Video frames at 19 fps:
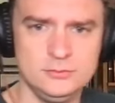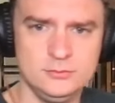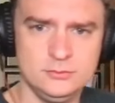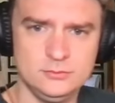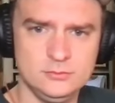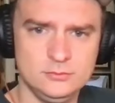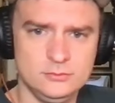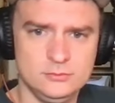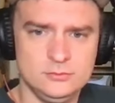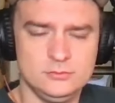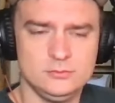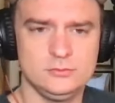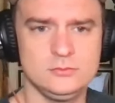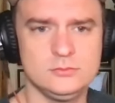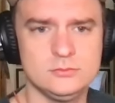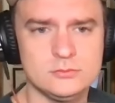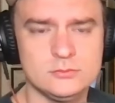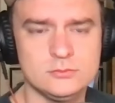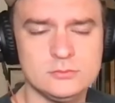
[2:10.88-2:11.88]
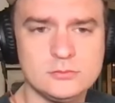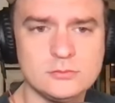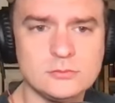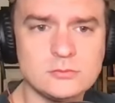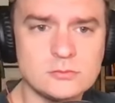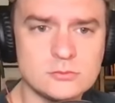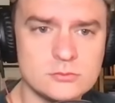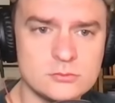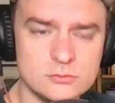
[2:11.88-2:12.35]

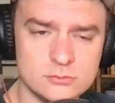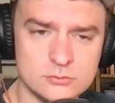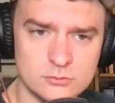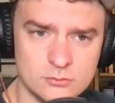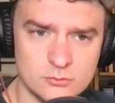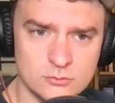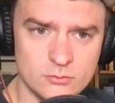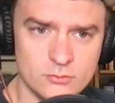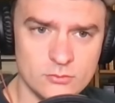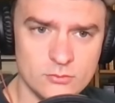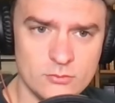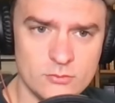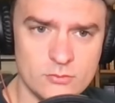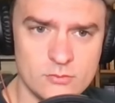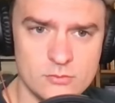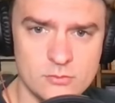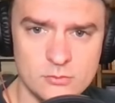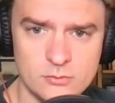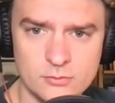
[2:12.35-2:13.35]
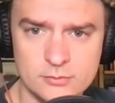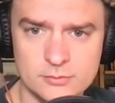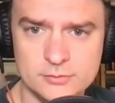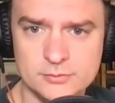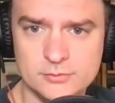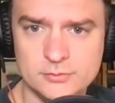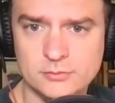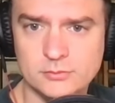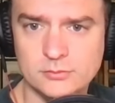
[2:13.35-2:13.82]

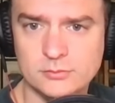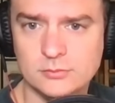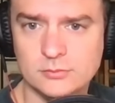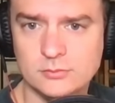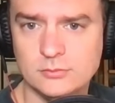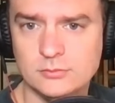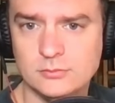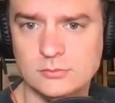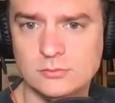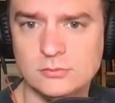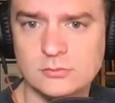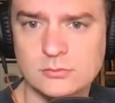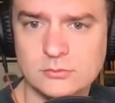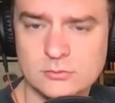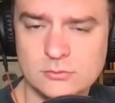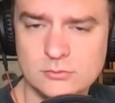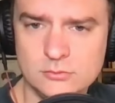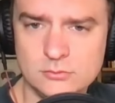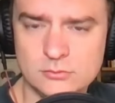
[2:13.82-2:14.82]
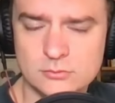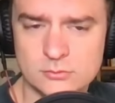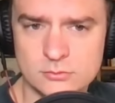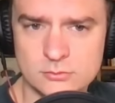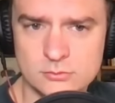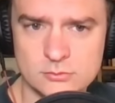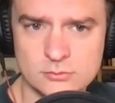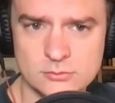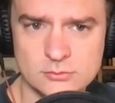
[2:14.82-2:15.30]

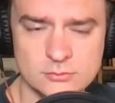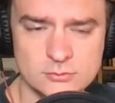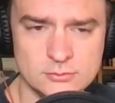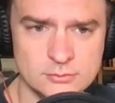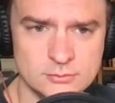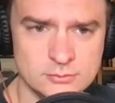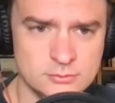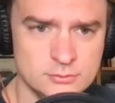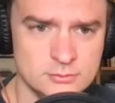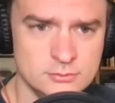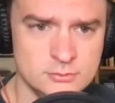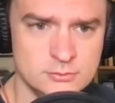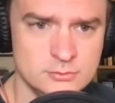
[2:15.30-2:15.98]
(silent)